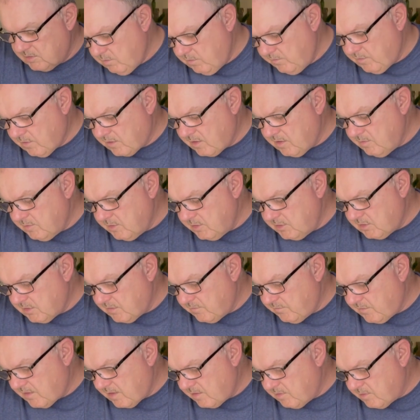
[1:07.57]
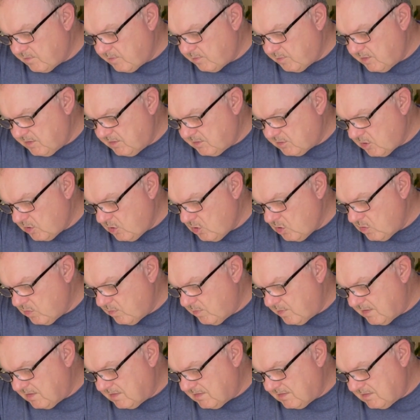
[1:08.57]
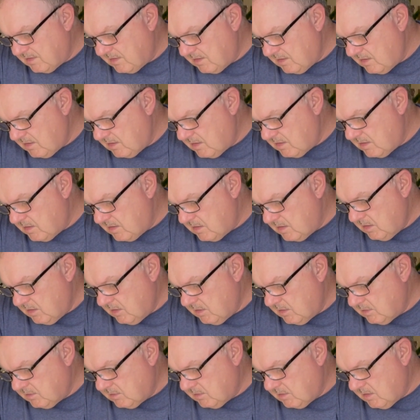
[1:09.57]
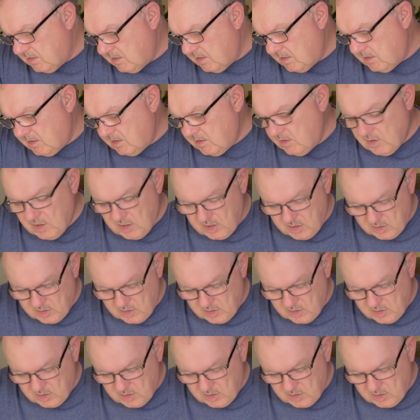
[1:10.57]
We've already mentioned fabric piece O, but T is the